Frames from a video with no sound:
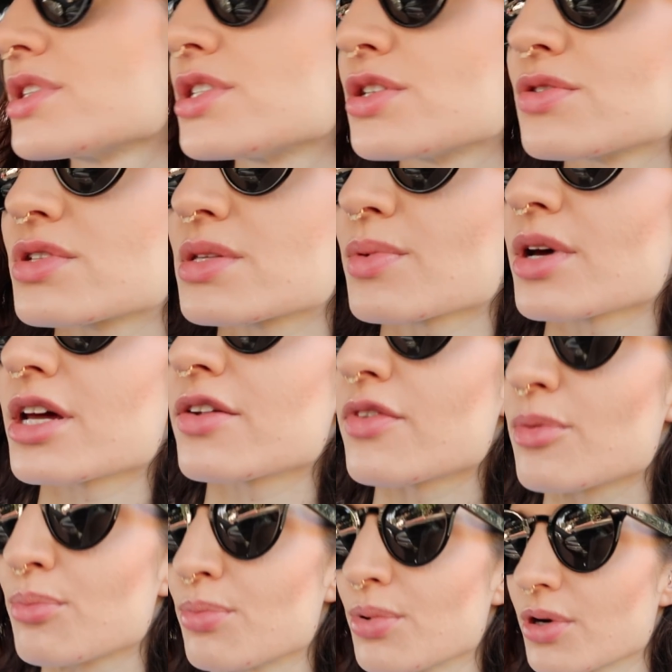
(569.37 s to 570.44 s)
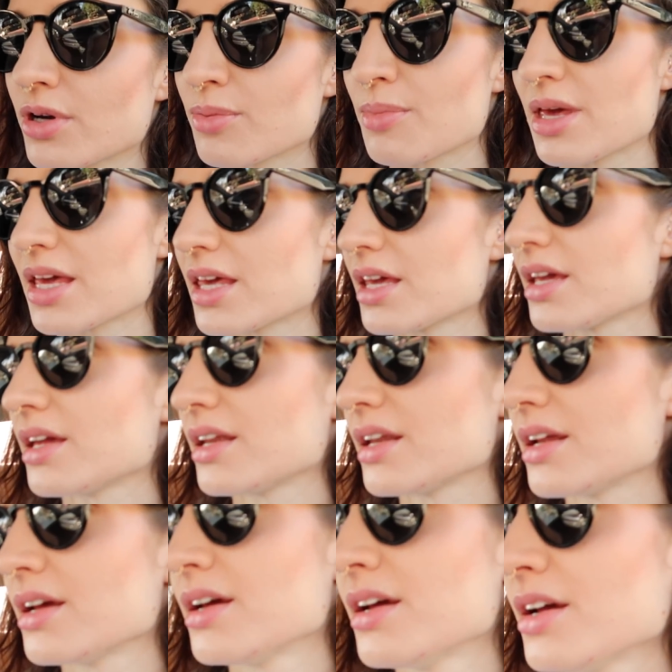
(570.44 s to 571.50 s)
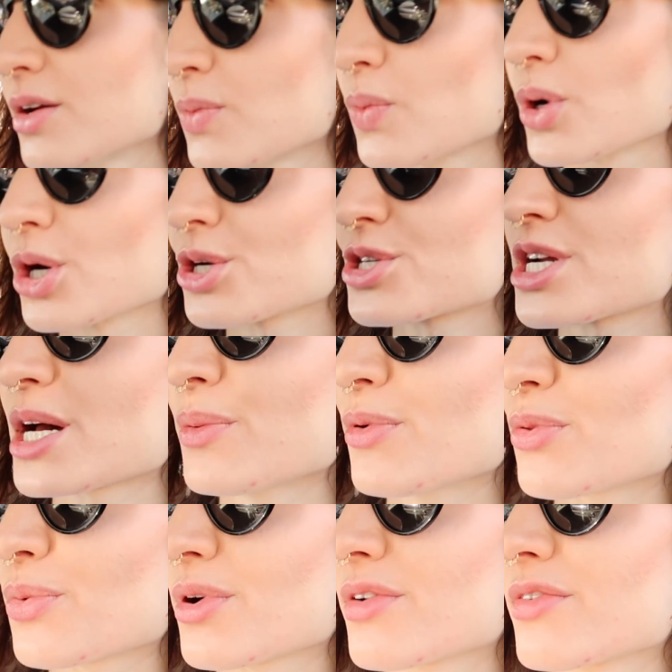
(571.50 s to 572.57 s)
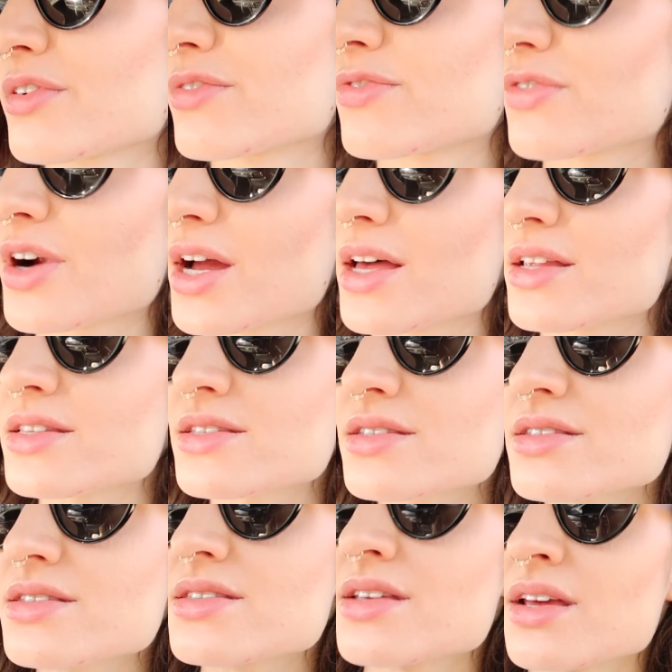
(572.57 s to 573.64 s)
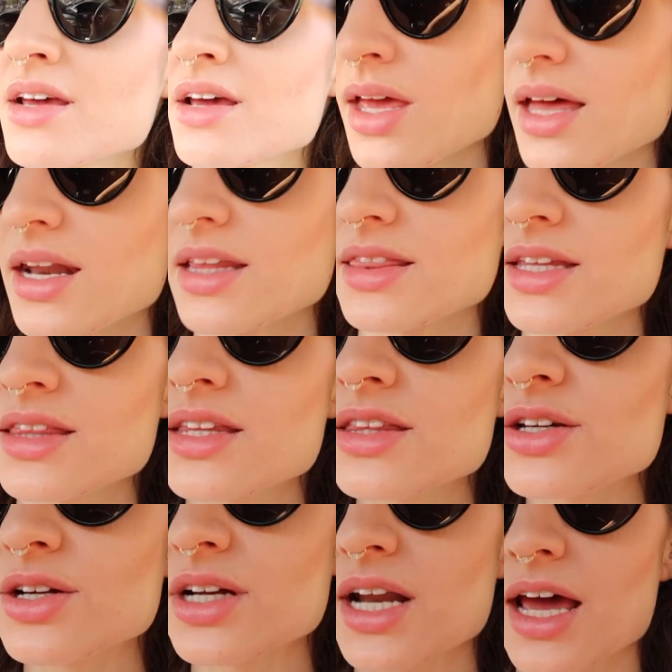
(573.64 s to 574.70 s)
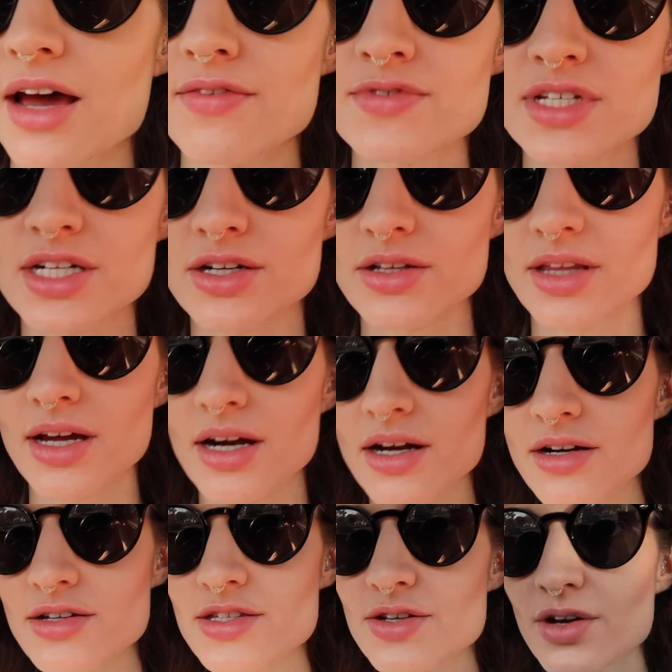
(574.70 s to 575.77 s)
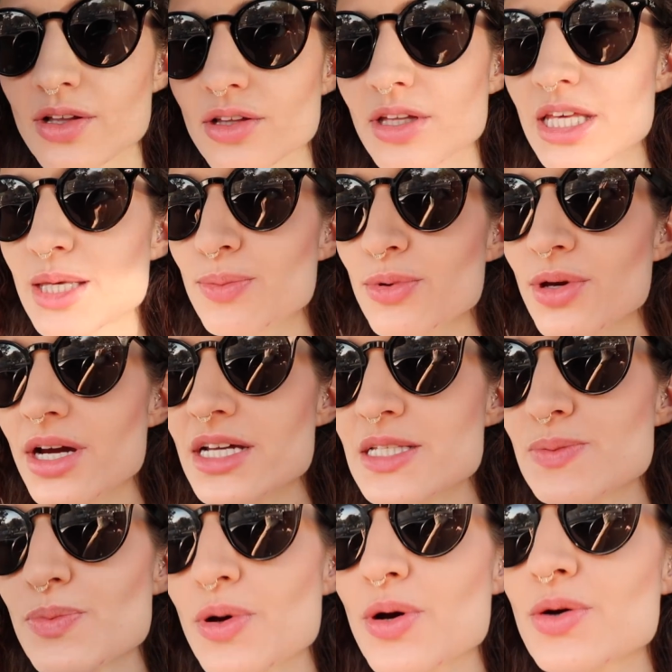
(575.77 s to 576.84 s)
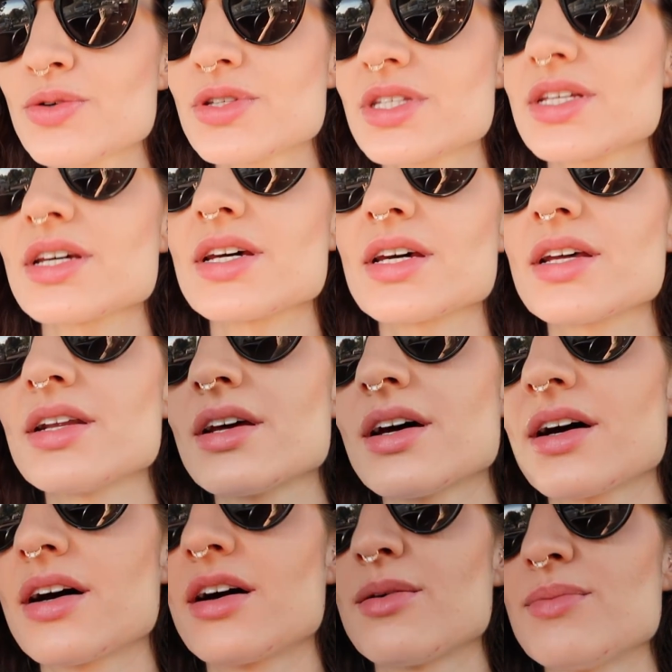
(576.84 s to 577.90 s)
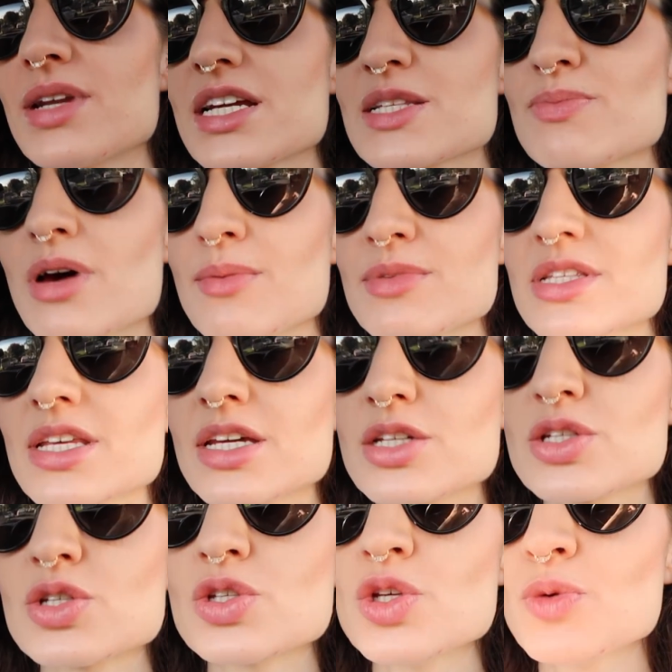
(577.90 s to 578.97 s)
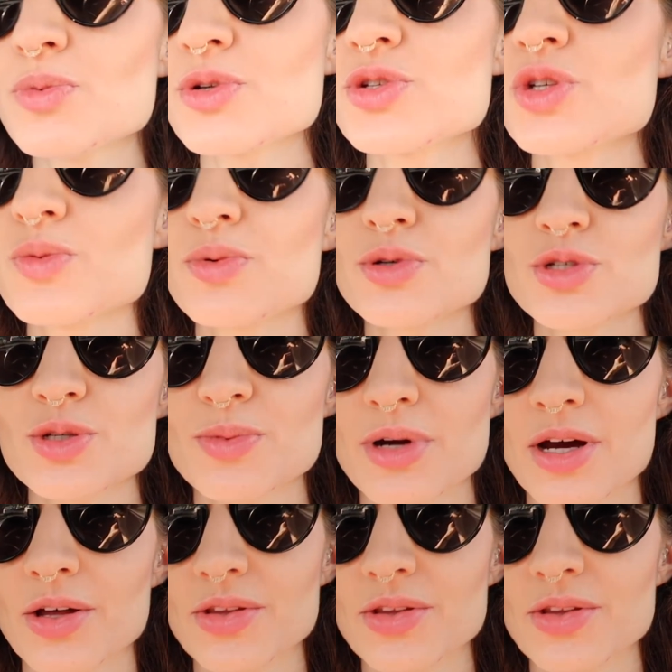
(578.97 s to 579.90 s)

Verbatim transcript: to do some kind of a bookmaking workshop with one of her friends. And I think that they're gonna have dinner there, so I'll keep you guys posted. Nick's mom is like super, super, super